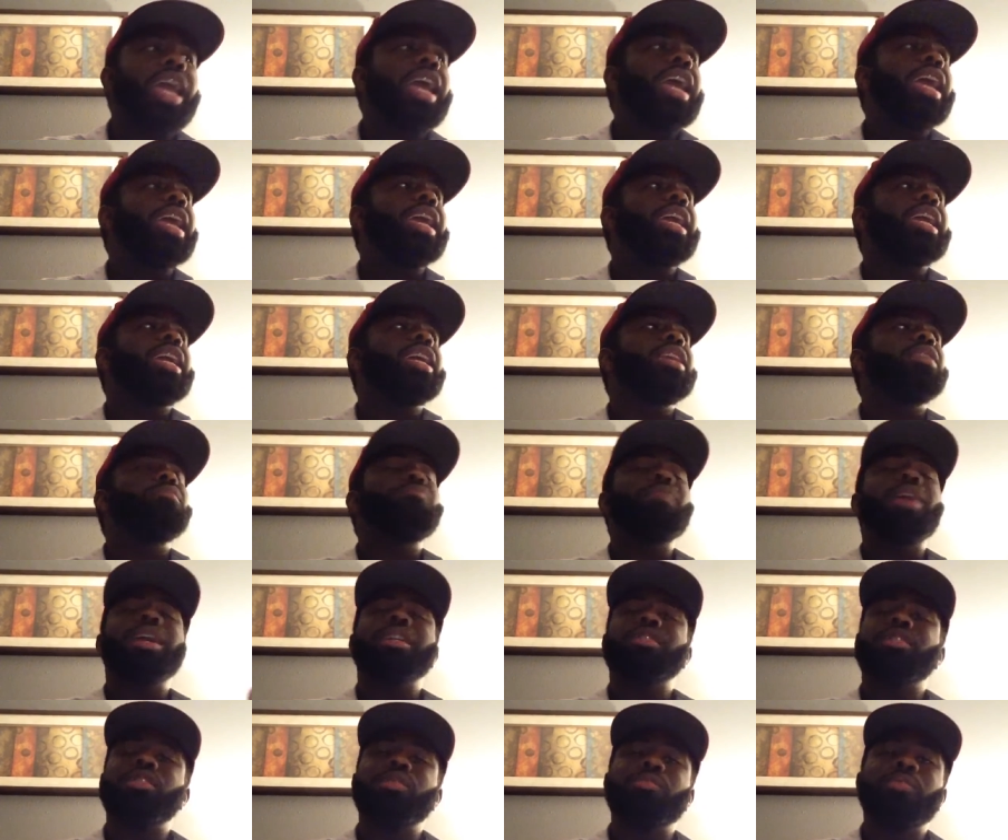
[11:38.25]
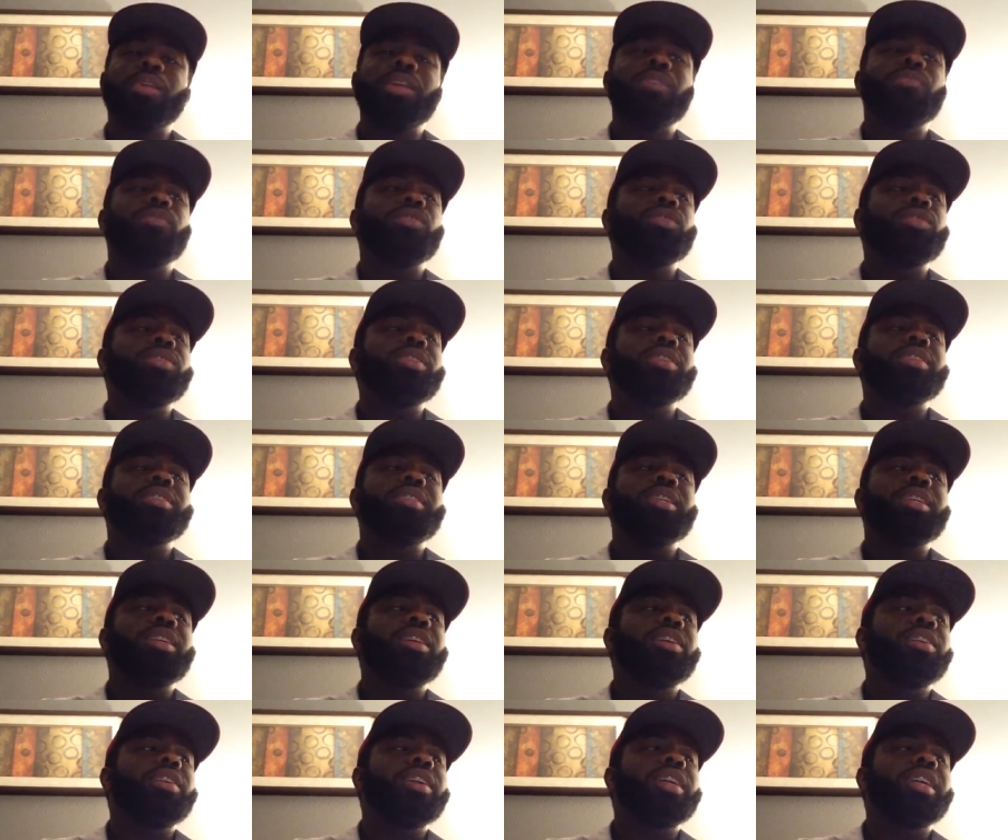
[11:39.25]
And Master P, for you to
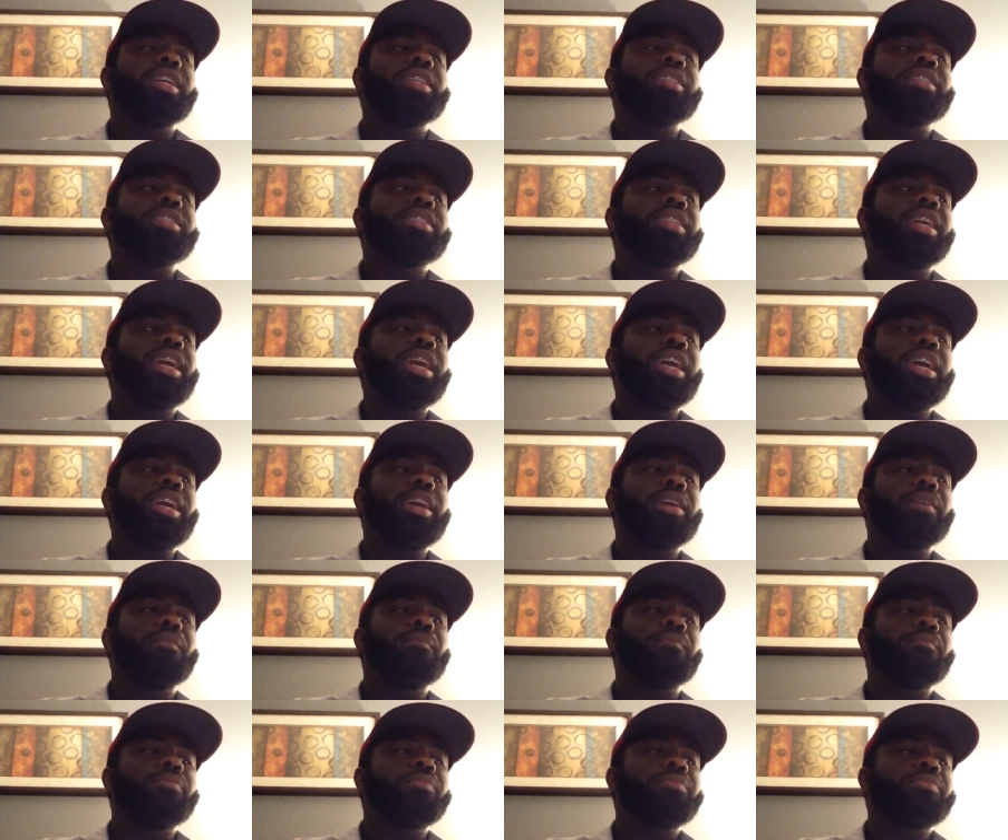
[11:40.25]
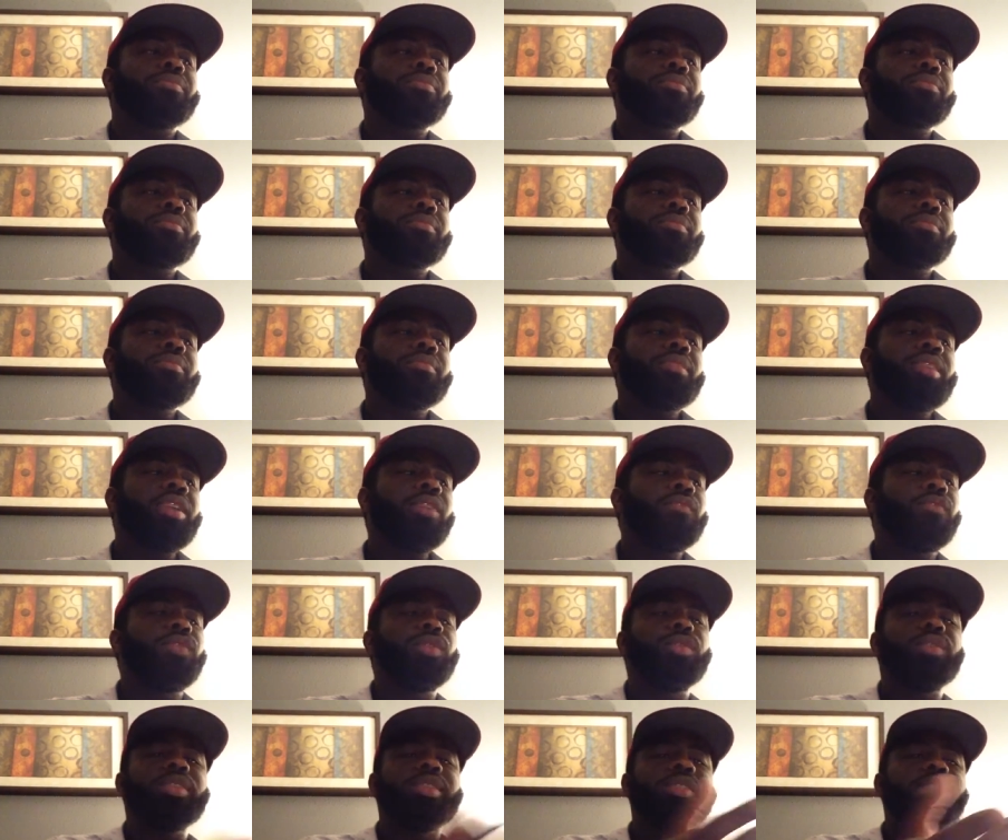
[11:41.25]
sit here and say,
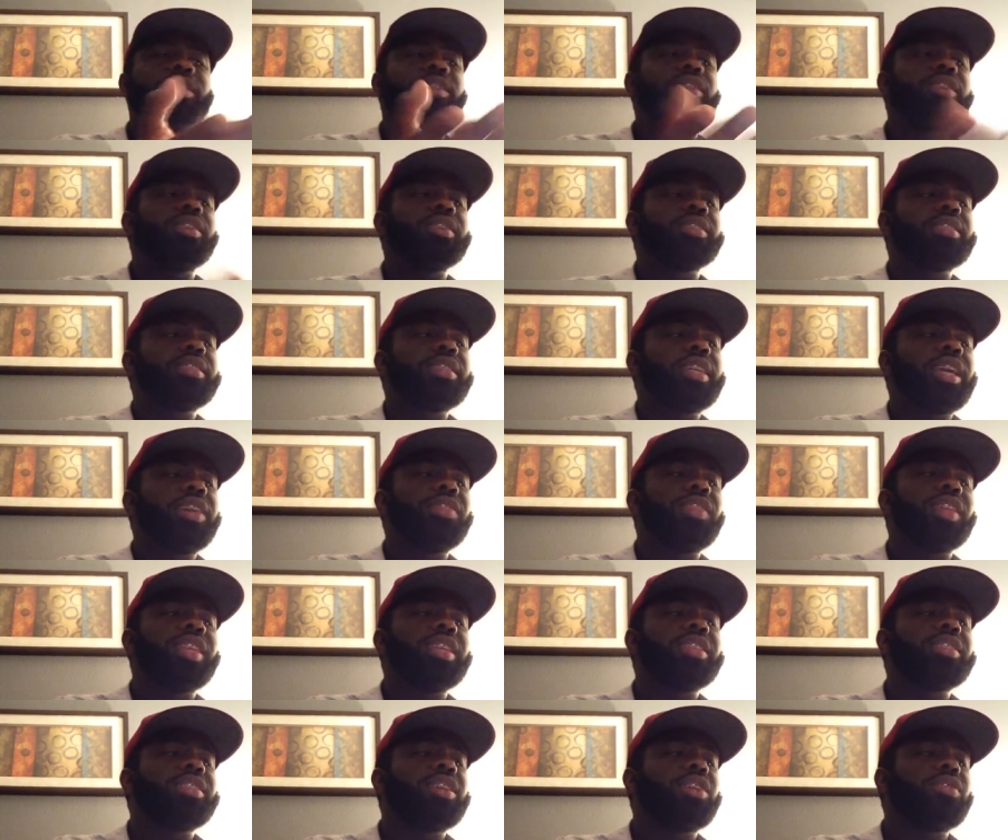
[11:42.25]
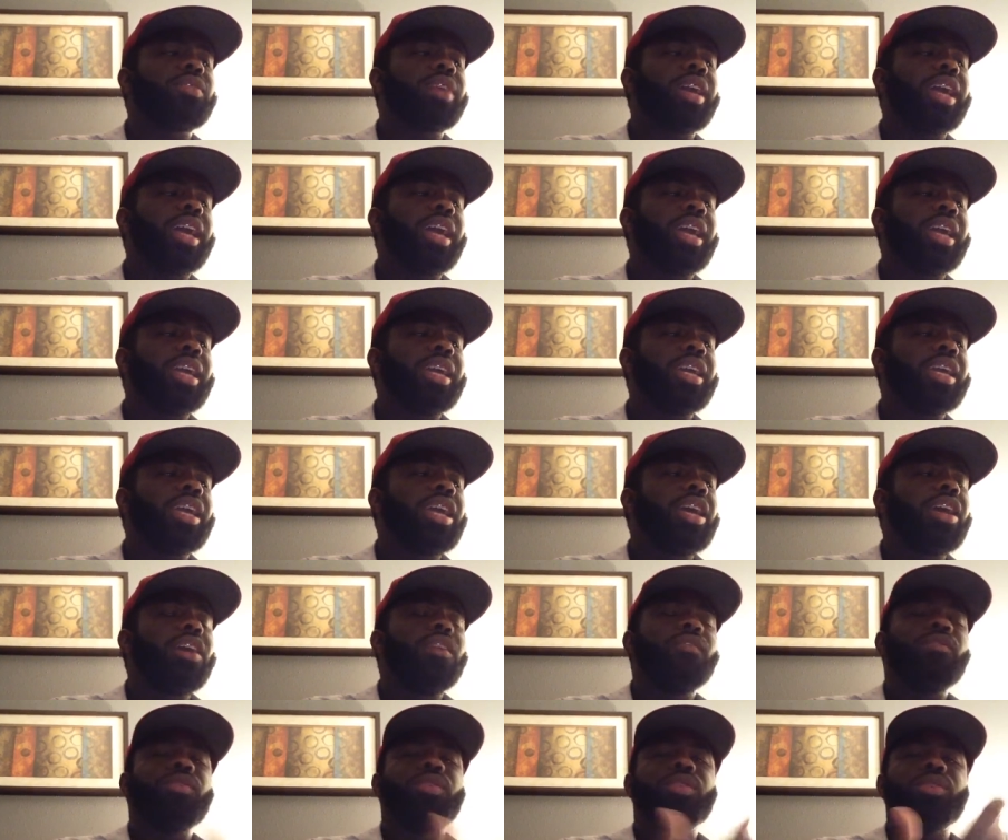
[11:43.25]
for you to sit here and say that it's okay
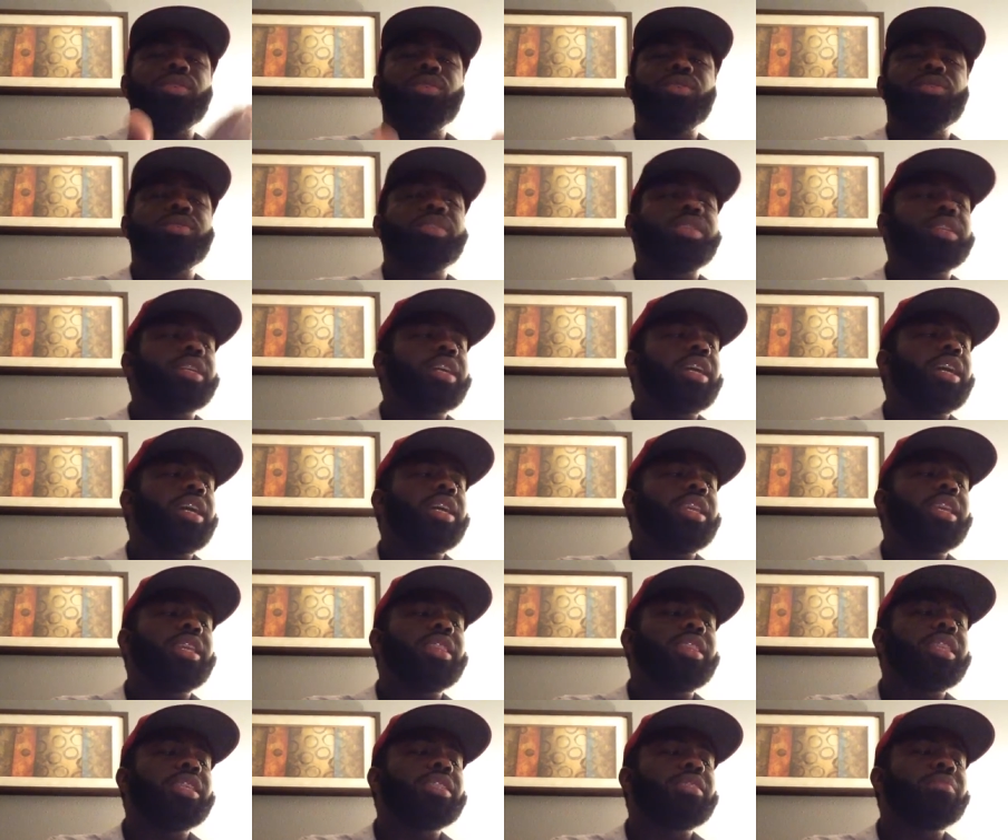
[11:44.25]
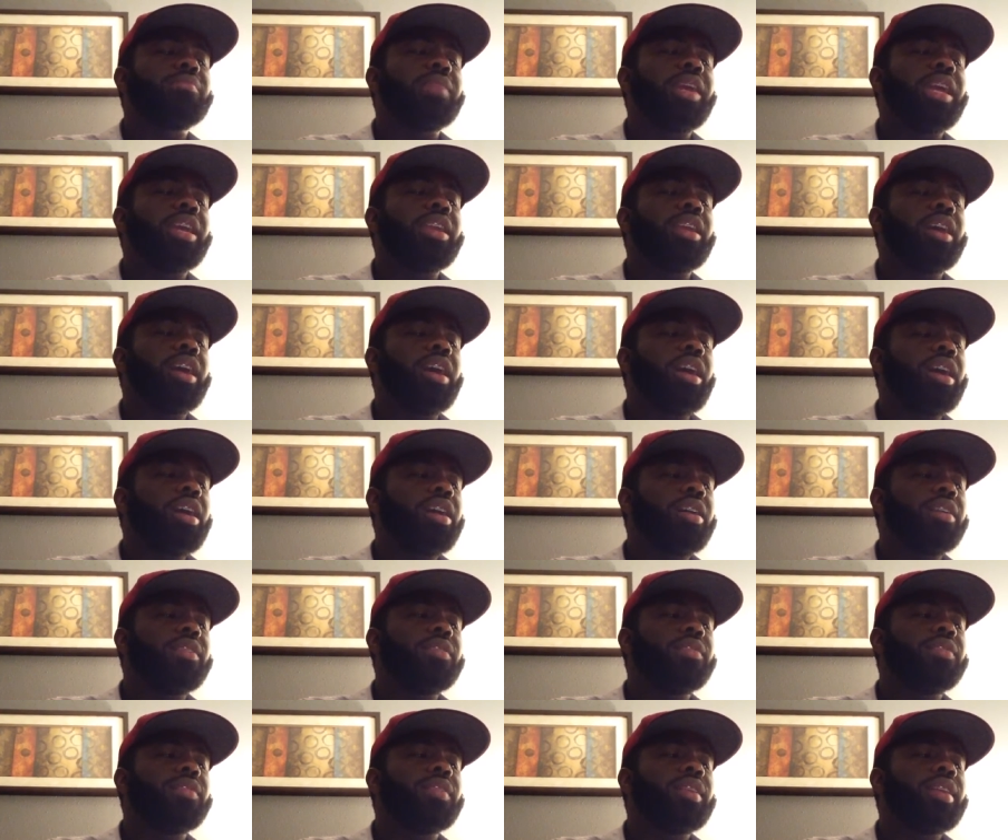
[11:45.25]
for you to cut this man
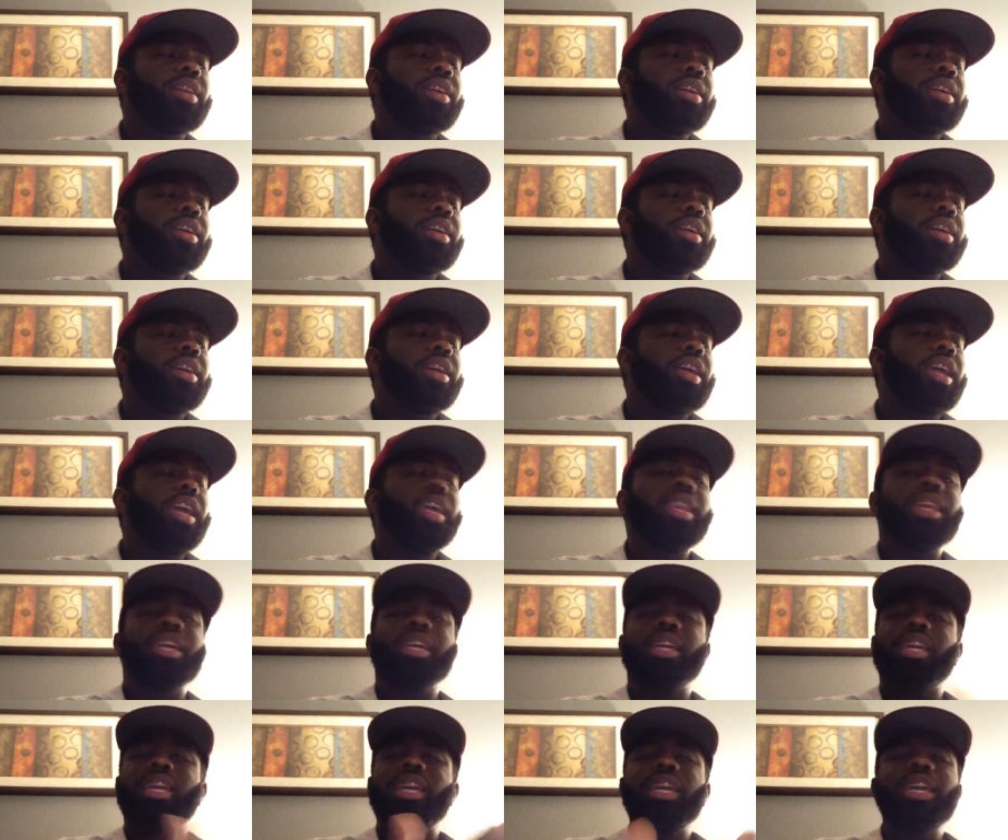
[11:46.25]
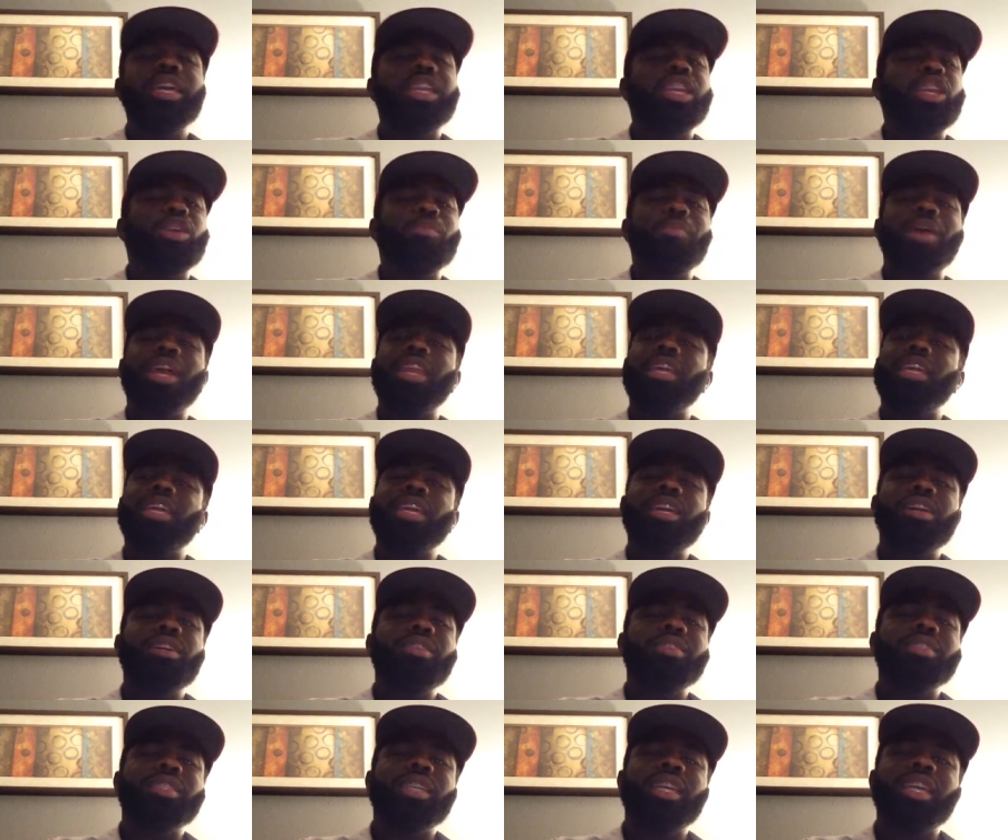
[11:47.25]
off, and again, nobody
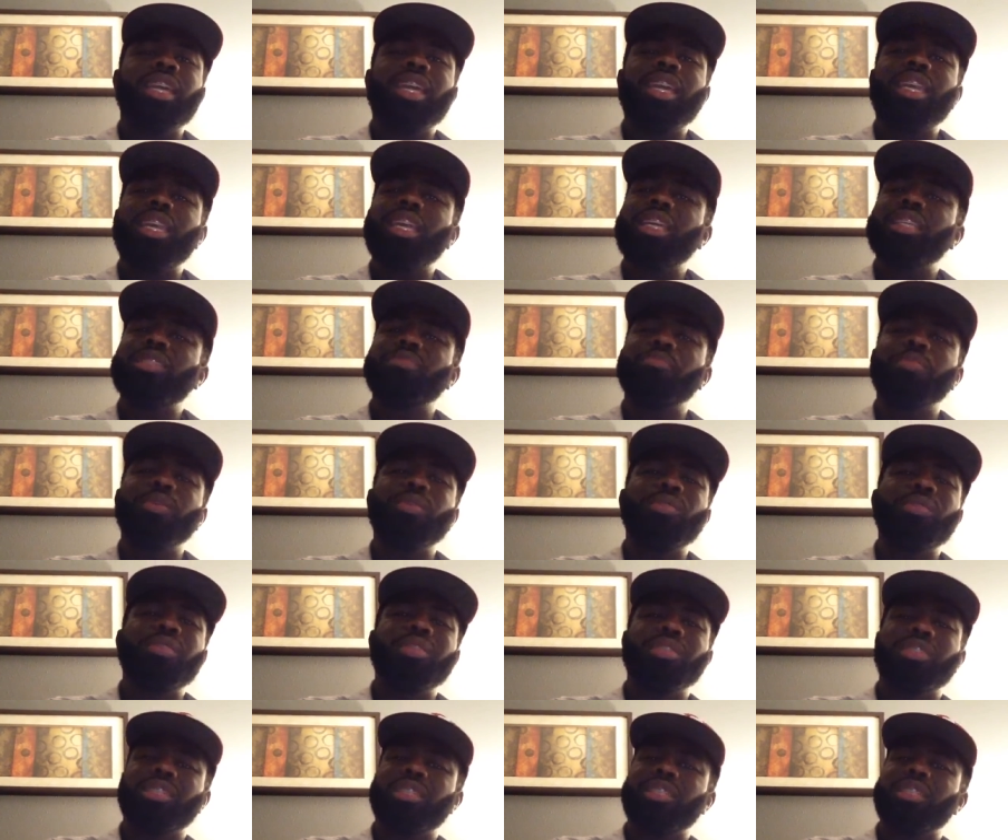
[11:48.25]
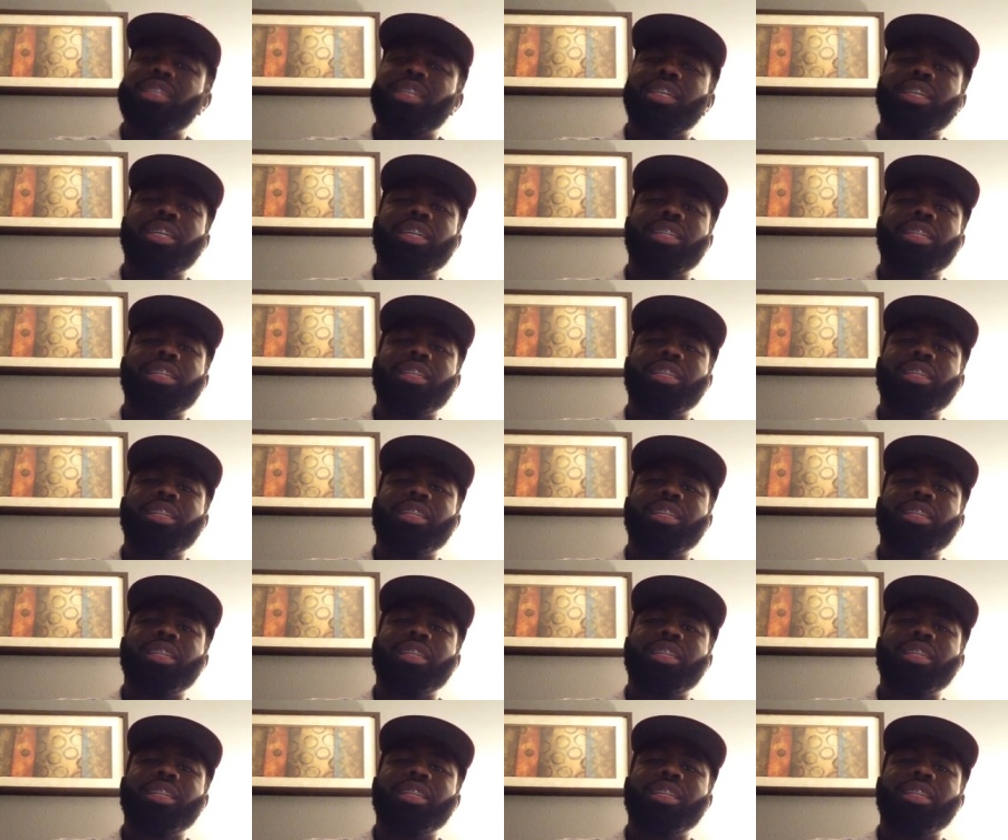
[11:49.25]
else can, it's bullshit.